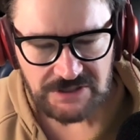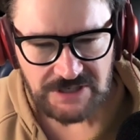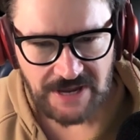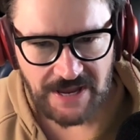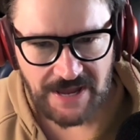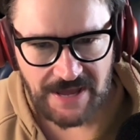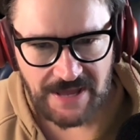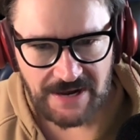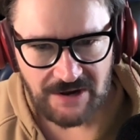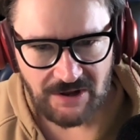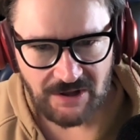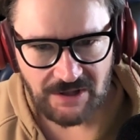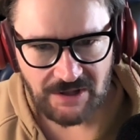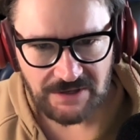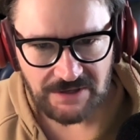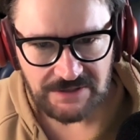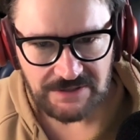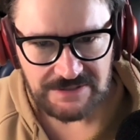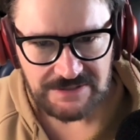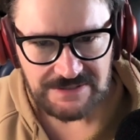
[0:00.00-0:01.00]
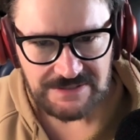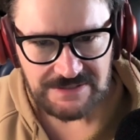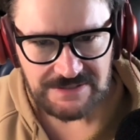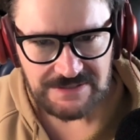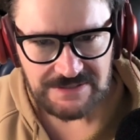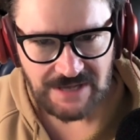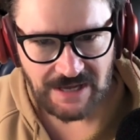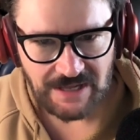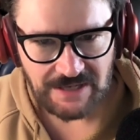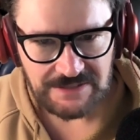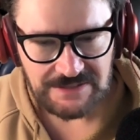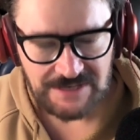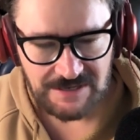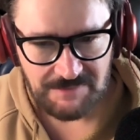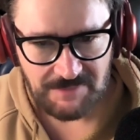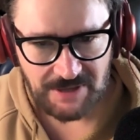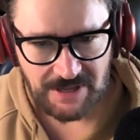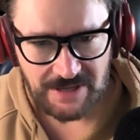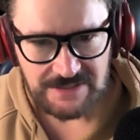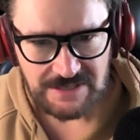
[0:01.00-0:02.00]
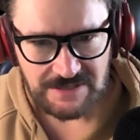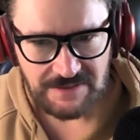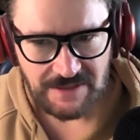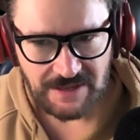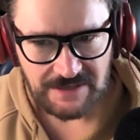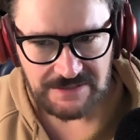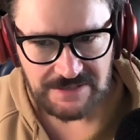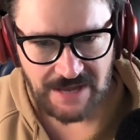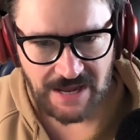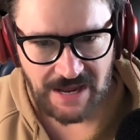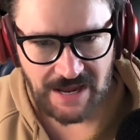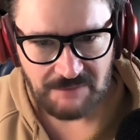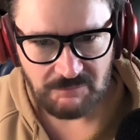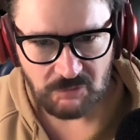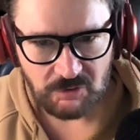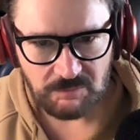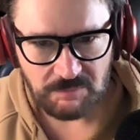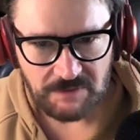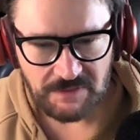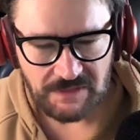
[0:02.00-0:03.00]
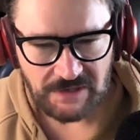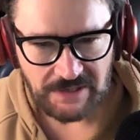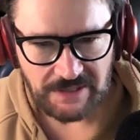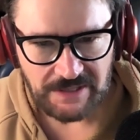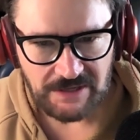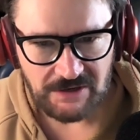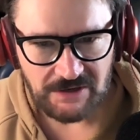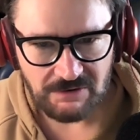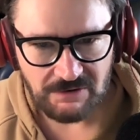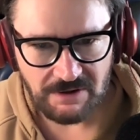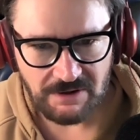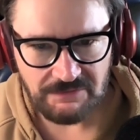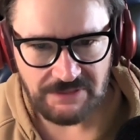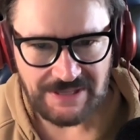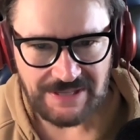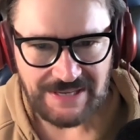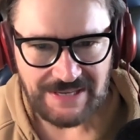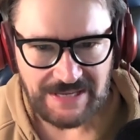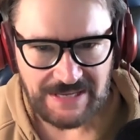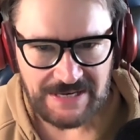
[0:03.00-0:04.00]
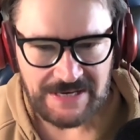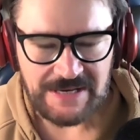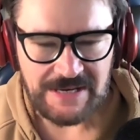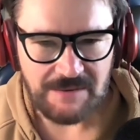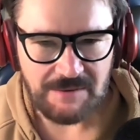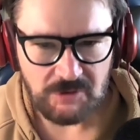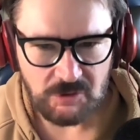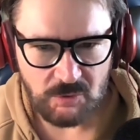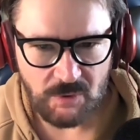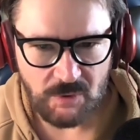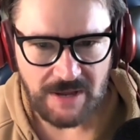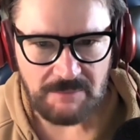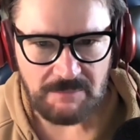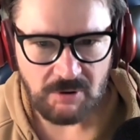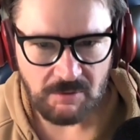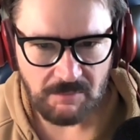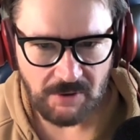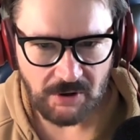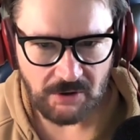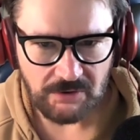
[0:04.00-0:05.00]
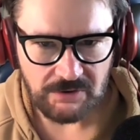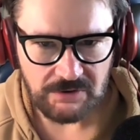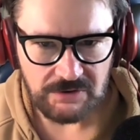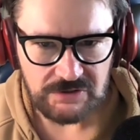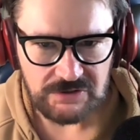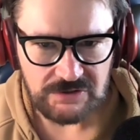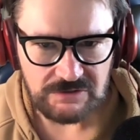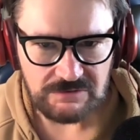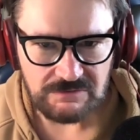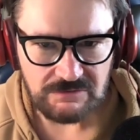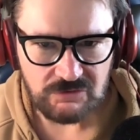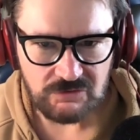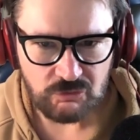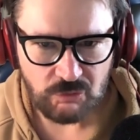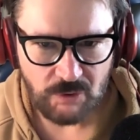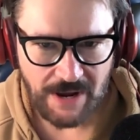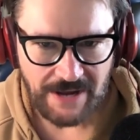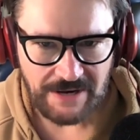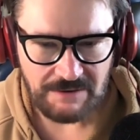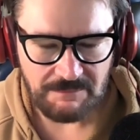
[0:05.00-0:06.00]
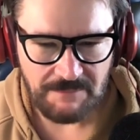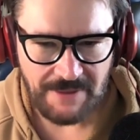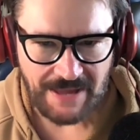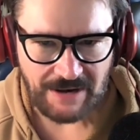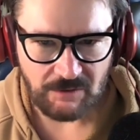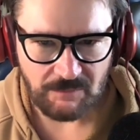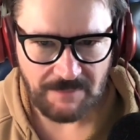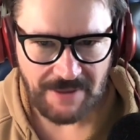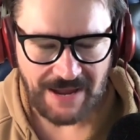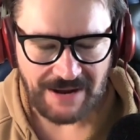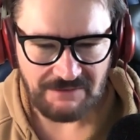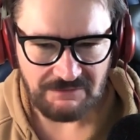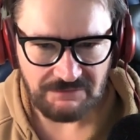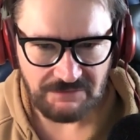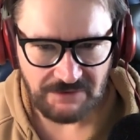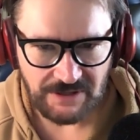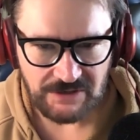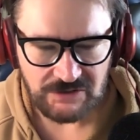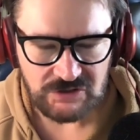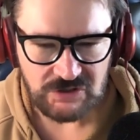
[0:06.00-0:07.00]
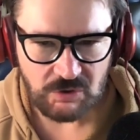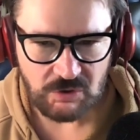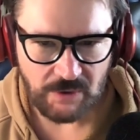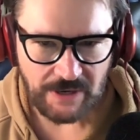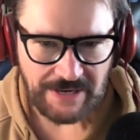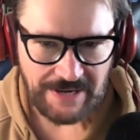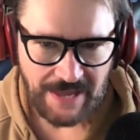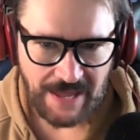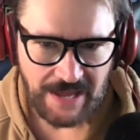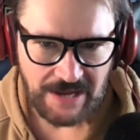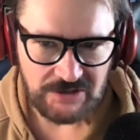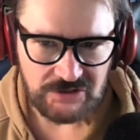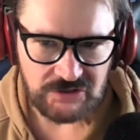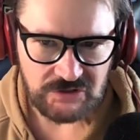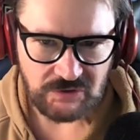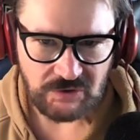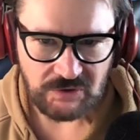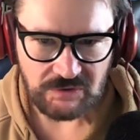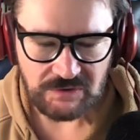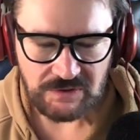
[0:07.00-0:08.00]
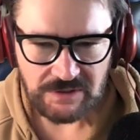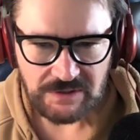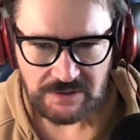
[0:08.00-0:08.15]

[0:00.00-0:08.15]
he had on TBS at that time, would be the leader of the NWA promoters trying to battle back Vince going national.